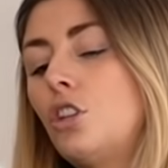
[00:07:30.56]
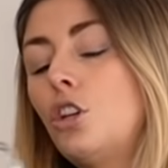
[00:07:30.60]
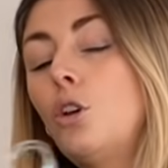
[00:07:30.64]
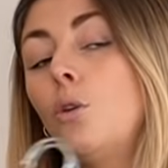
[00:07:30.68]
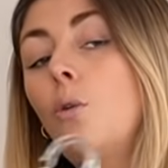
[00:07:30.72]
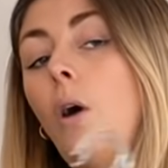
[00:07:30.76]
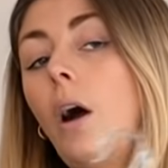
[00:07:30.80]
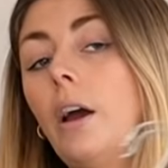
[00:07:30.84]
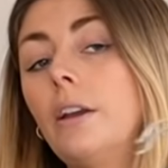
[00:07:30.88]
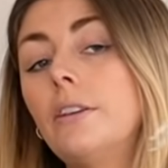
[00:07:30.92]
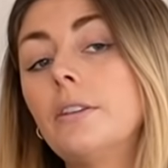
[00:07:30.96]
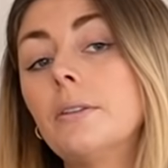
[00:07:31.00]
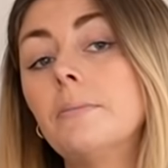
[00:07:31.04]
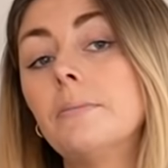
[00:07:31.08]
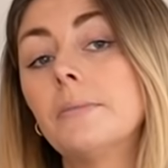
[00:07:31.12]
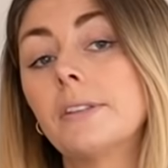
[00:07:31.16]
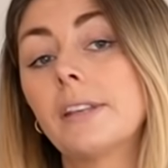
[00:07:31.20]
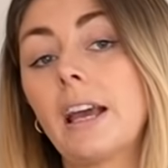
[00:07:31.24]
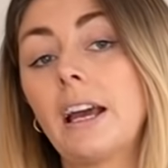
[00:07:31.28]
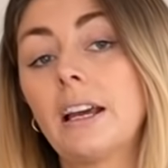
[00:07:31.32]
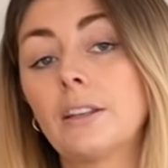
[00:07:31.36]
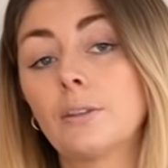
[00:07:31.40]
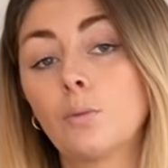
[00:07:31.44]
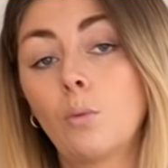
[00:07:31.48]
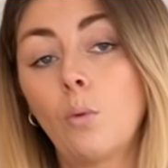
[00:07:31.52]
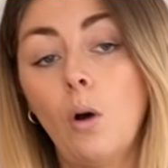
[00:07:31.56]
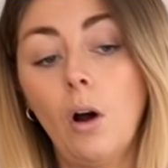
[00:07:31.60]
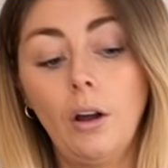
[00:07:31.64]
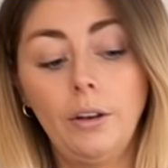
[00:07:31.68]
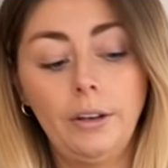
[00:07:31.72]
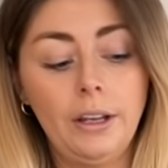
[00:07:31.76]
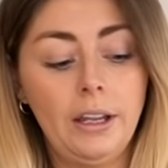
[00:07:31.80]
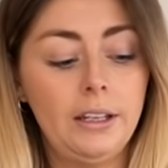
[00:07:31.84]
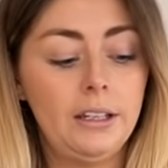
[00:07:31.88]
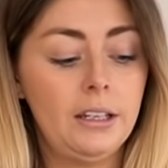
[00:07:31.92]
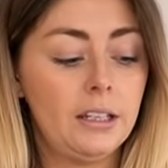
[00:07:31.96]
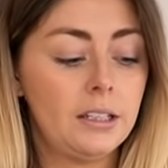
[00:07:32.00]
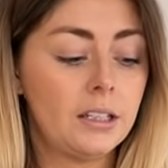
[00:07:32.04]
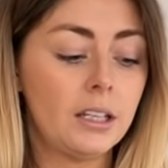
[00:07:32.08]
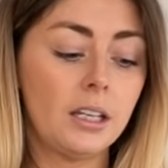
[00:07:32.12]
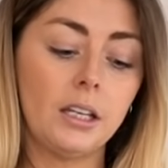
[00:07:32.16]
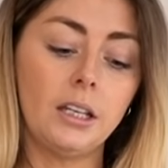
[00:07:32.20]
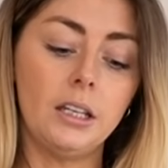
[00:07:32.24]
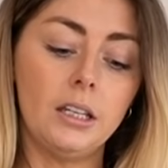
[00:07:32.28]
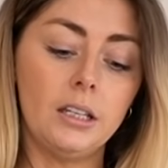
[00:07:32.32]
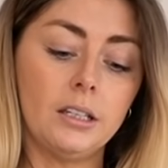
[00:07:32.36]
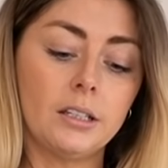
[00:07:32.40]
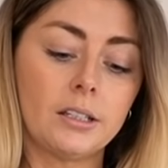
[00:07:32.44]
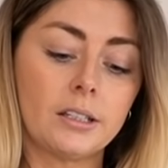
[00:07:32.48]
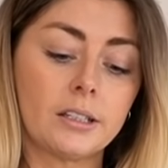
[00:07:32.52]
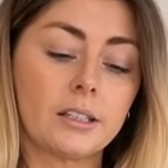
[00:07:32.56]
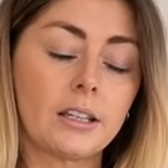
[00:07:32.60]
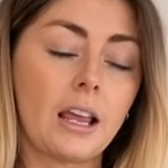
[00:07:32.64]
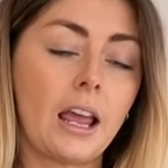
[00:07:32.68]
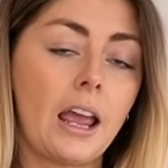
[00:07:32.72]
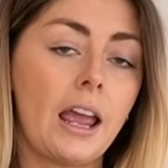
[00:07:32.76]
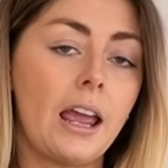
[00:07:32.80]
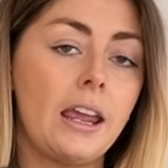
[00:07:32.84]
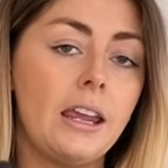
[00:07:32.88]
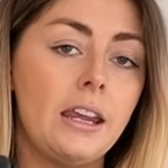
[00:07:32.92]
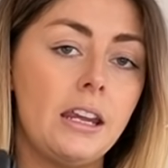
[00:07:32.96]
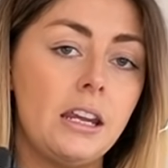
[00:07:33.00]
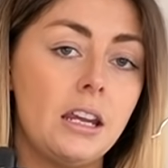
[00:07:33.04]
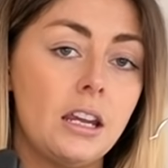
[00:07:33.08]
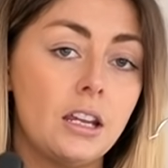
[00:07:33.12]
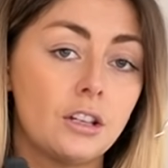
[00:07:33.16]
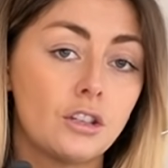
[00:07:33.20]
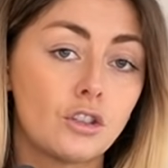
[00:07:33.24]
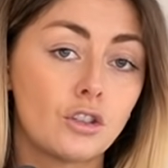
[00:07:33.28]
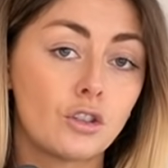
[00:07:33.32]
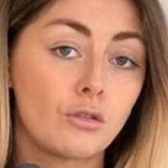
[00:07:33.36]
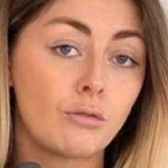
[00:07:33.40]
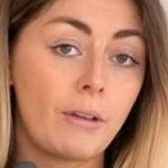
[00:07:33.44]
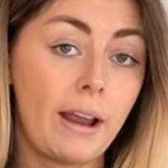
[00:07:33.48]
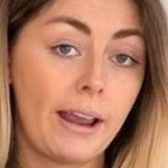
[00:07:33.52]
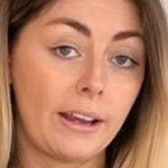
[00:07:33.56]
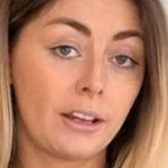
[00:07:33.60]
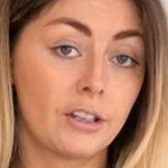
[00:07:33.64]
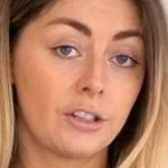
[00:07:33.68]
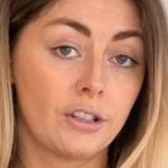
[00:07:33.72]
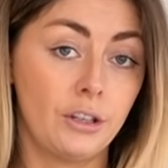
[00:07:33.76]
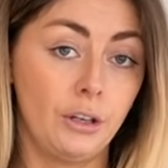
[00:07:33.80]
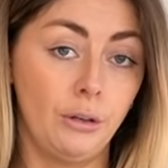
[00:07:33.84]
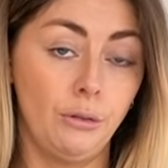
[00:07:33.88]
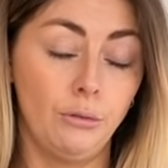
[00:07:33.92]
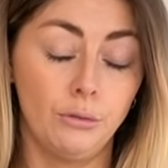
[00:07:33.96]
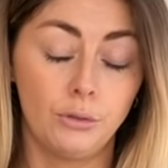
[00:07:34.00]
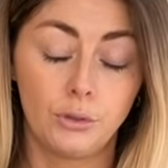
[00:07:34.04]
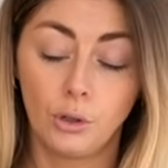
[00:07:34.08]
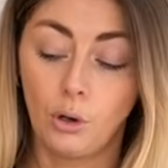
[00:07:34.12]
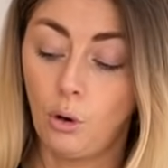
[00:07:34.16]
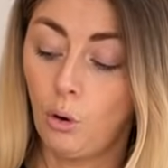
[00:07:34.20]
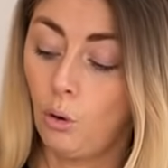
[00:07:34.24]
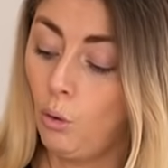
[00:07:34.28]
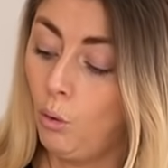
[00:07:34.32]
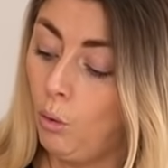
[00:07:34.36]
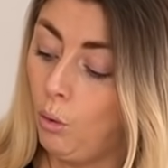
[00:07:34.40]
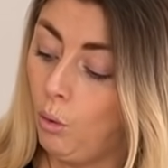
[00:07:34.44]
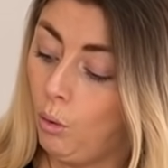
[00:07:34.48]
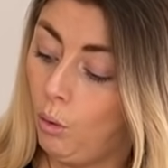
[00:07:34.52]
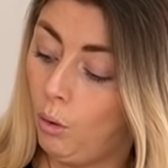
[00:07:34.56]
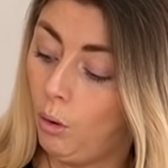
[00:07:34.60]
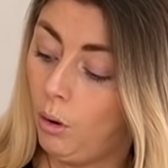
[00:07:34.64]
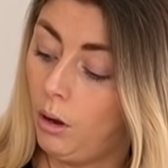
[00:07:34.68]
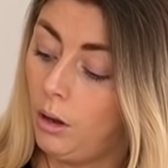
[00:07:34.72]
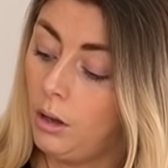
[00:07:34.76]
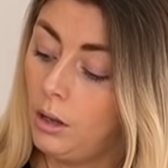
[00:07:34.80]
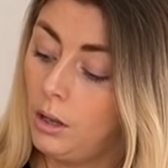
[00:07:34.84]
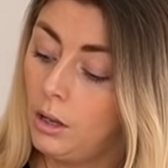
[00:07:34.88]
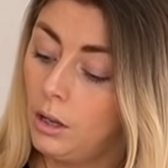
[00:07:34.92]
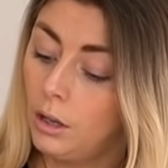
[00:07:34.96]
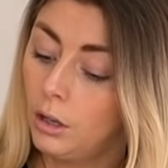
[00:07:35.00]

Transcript: two items as one, and it is a tracksuit or